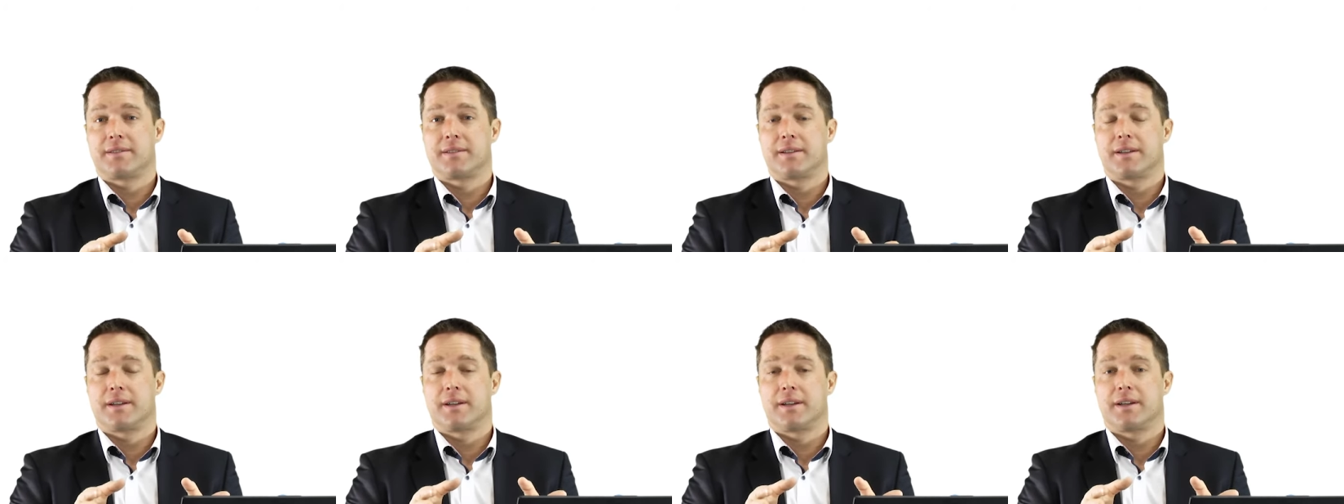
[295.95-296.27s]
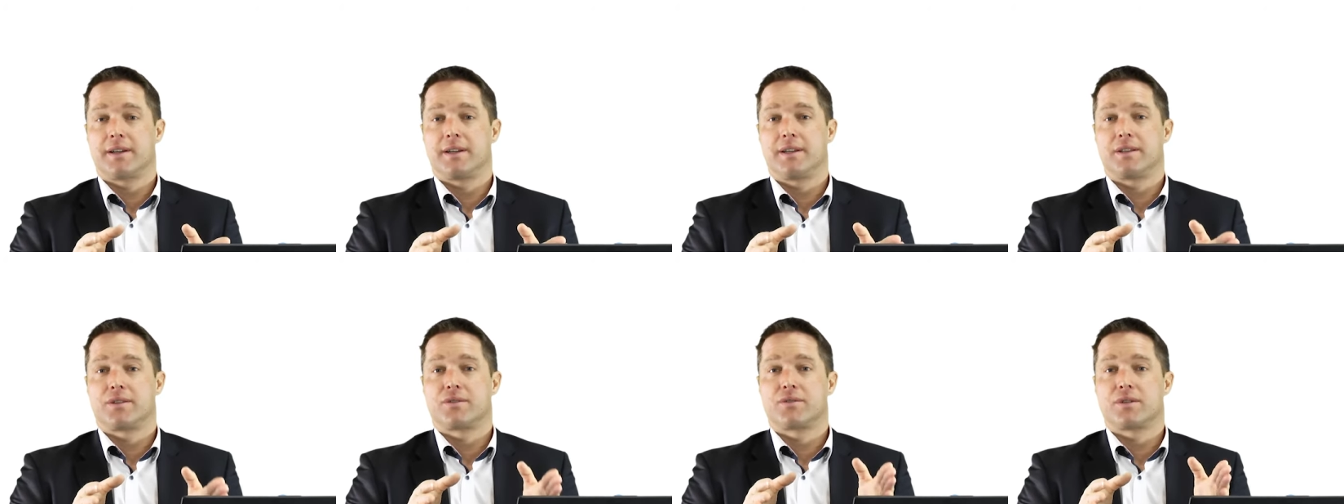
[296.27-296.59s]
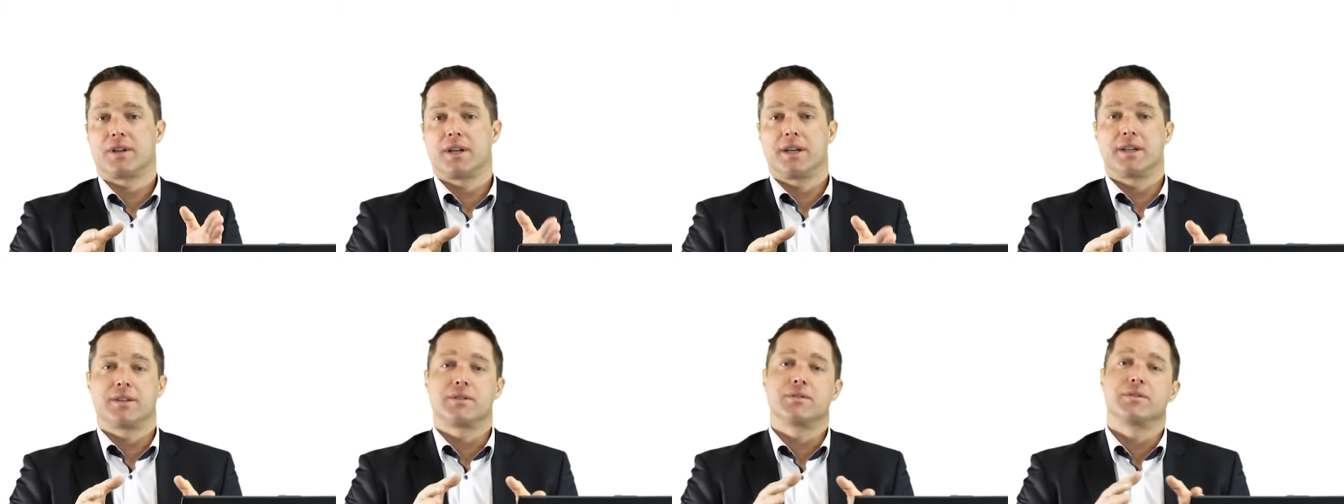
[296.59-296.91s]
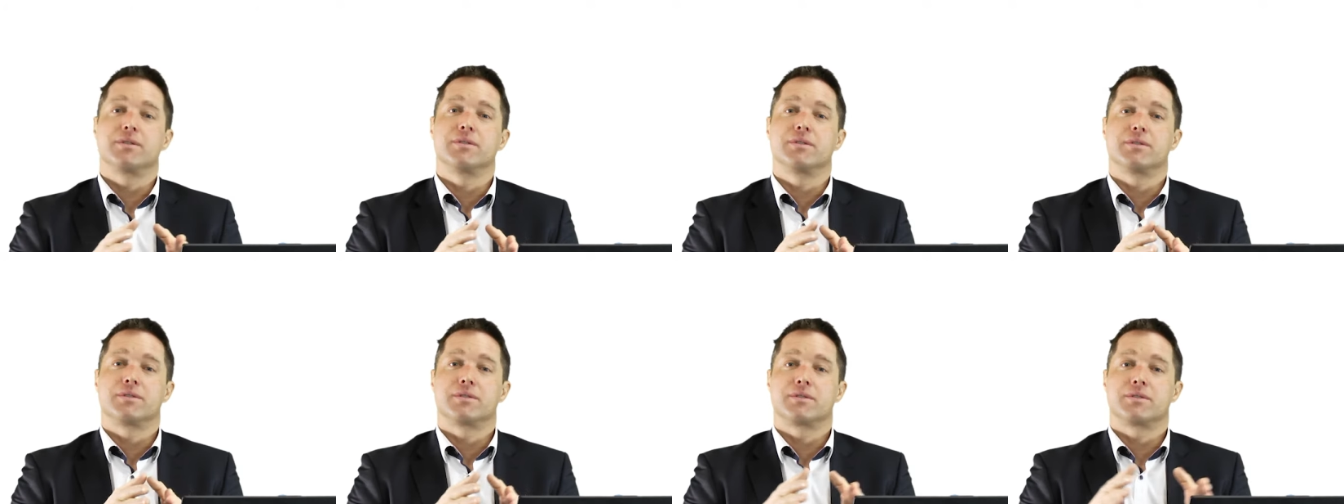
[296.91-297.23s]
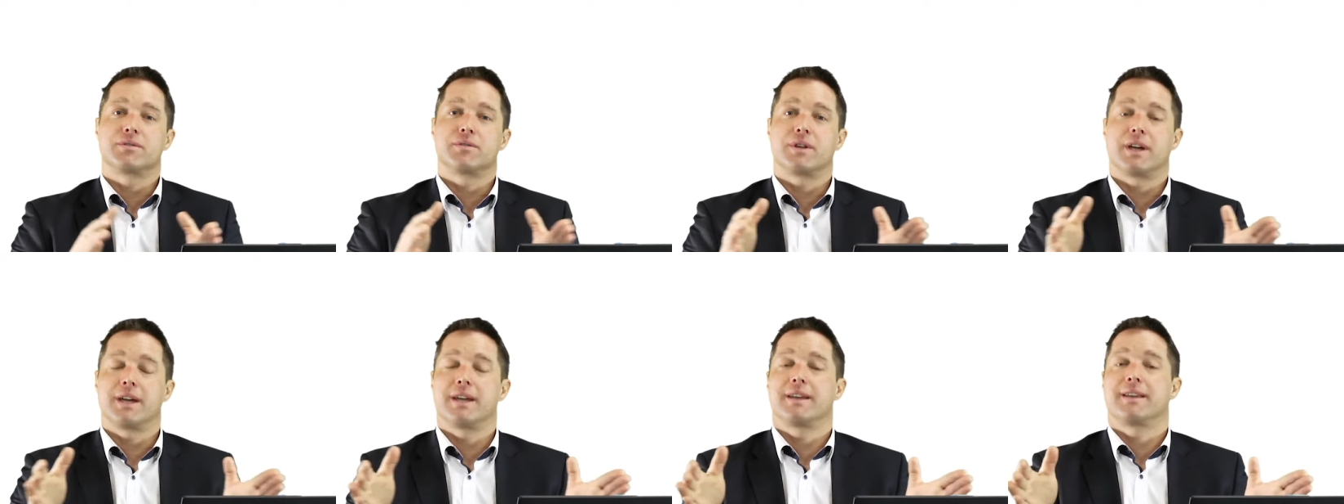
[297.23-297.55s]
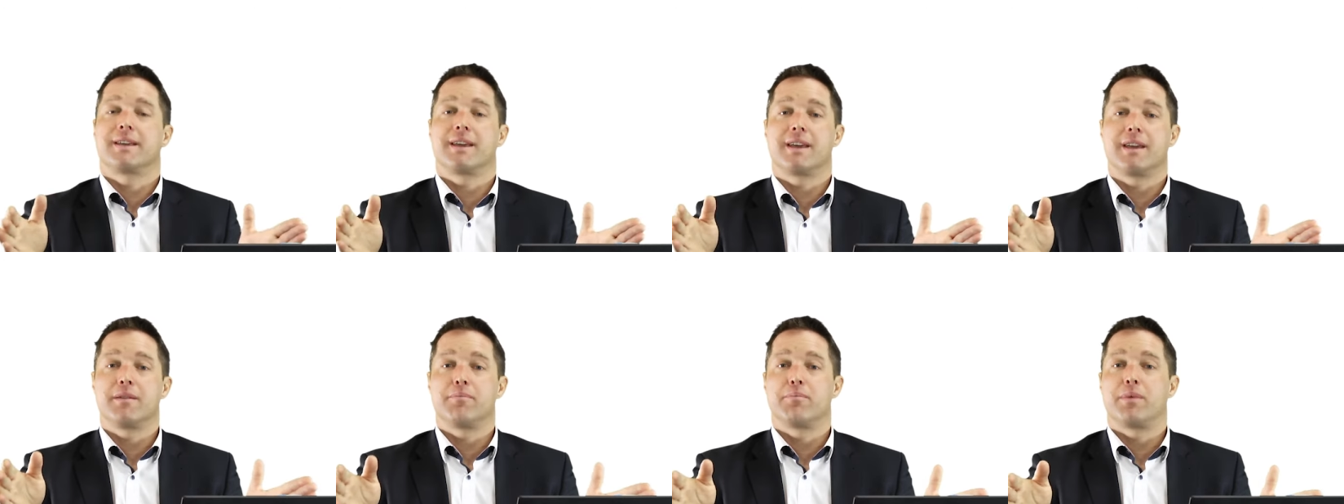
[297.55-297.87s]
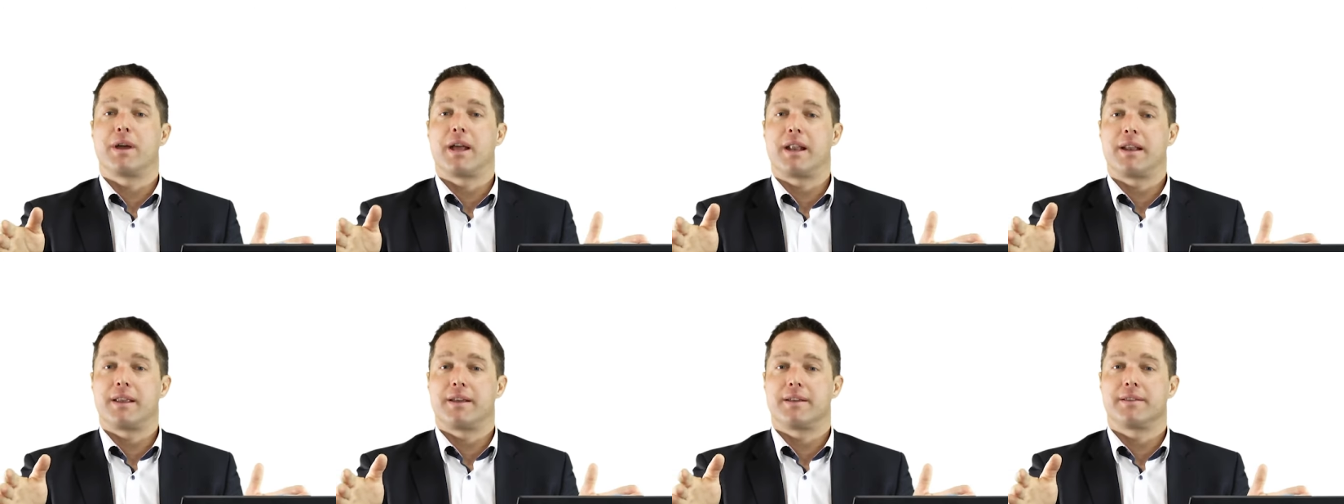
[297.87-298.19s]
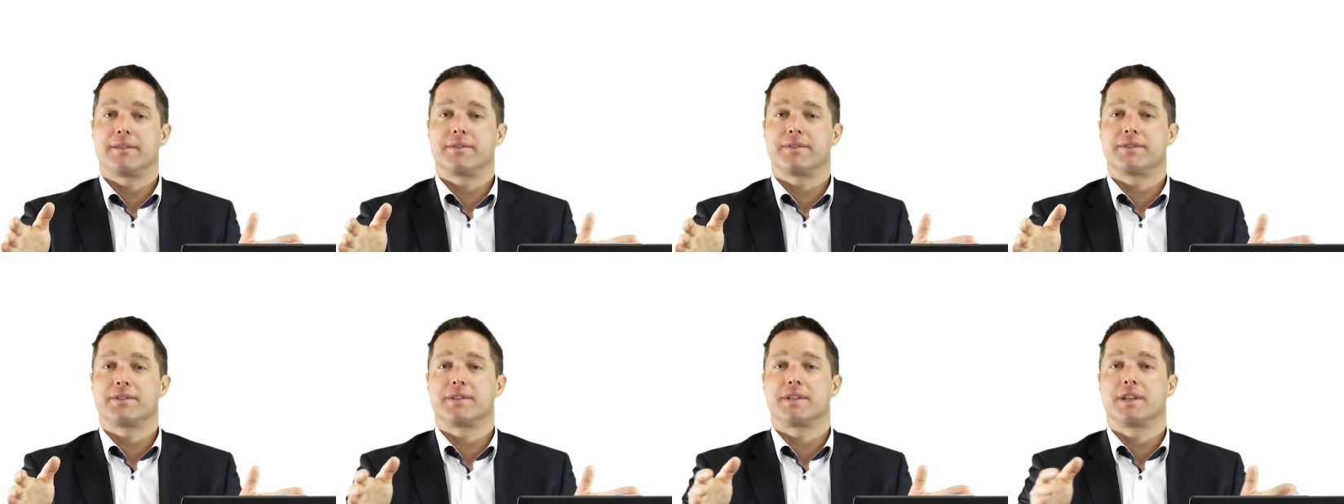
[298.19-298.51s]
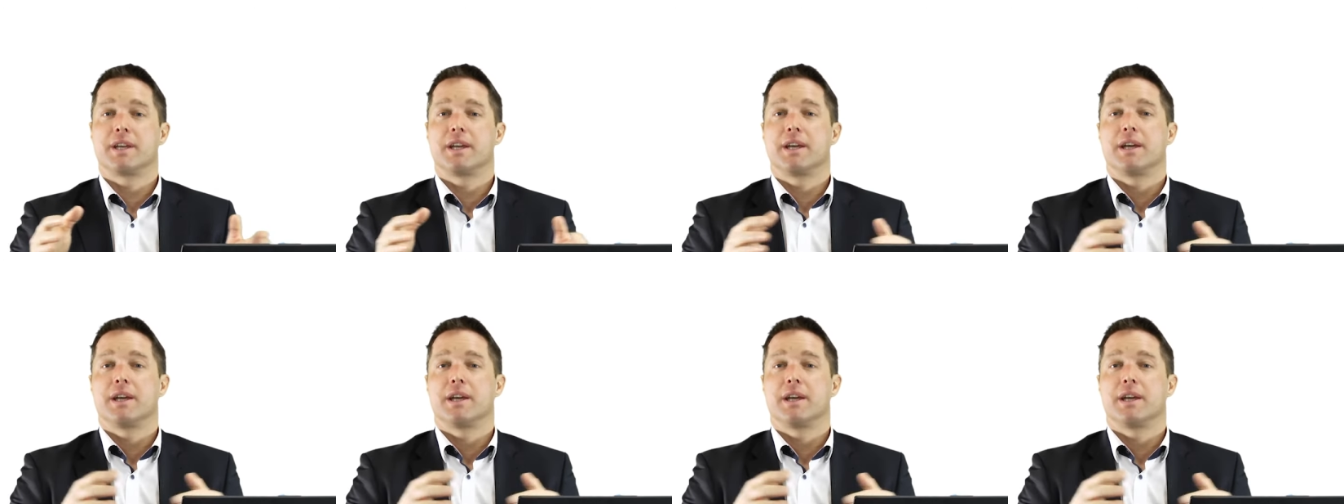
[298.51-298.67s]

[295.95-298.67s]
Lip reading: it tried to strike a balance